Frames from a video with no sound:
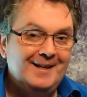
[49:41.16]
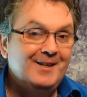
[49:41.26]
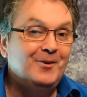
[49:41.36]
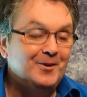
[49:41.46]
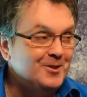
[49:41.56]

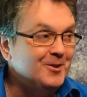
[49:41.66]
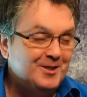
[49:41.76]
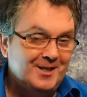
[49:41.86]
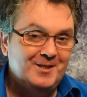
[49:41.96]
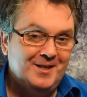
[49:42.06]
You know, so
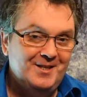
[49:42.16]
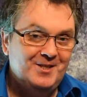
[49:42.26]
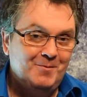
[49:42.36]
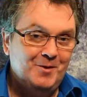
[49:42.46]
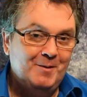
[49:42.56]
it's, it's,
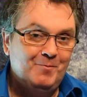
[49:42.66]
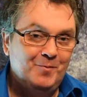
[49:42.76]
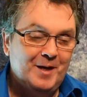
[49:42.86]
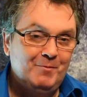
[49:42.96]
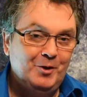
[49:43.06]
it's something
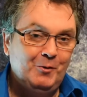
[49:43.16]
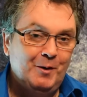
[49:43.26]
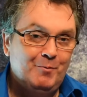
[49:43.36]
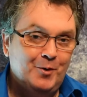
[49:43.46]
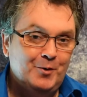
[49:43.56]
I'm, I'm really
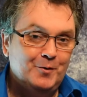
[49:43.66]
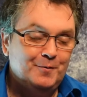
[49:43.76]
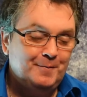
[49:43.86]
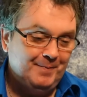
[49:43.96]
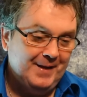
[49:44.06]
quite proud of.